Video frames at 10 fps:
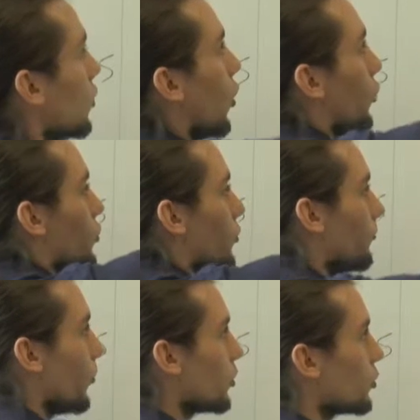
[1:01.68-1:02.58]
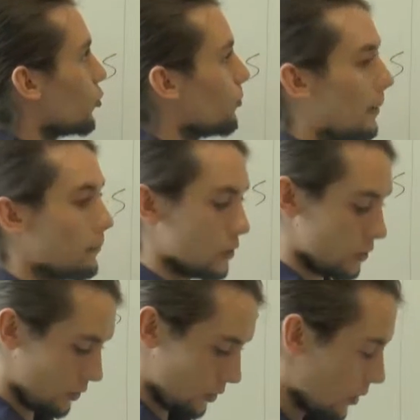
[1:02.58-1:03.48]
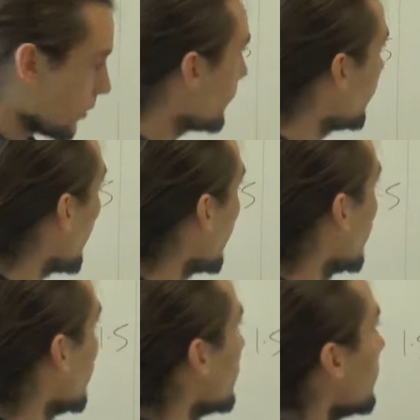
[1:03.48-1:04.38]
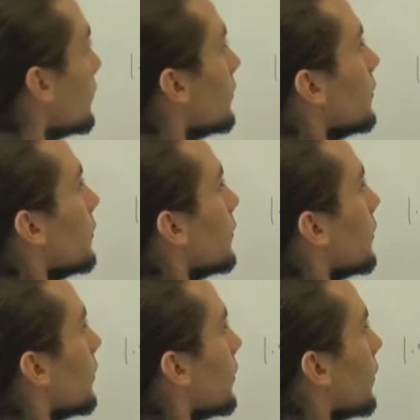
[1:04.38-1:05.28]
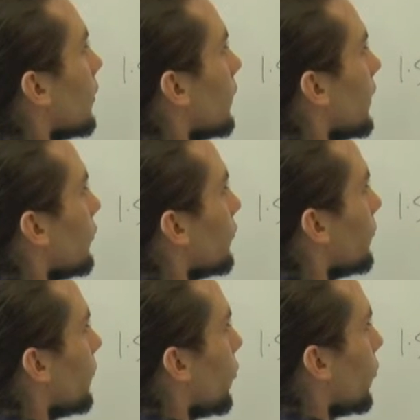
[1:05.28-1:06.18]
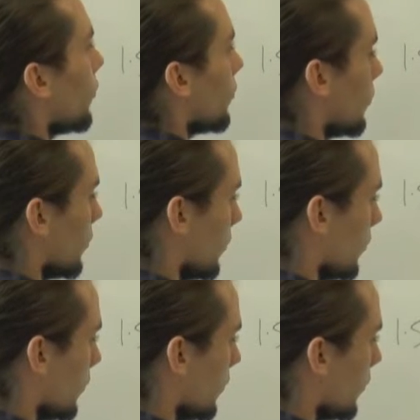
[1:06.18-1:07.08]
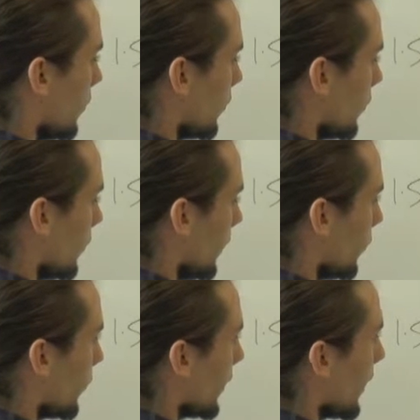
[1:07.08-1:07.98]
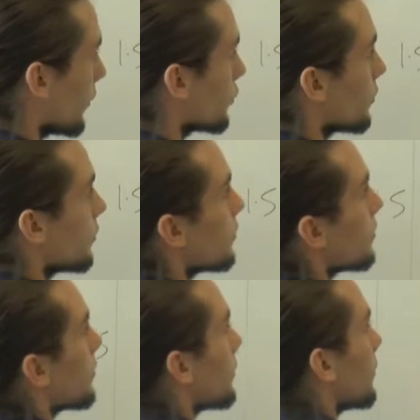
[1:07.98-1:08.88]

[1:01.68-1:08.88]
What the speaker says: onto the vertical members via these 4 little connections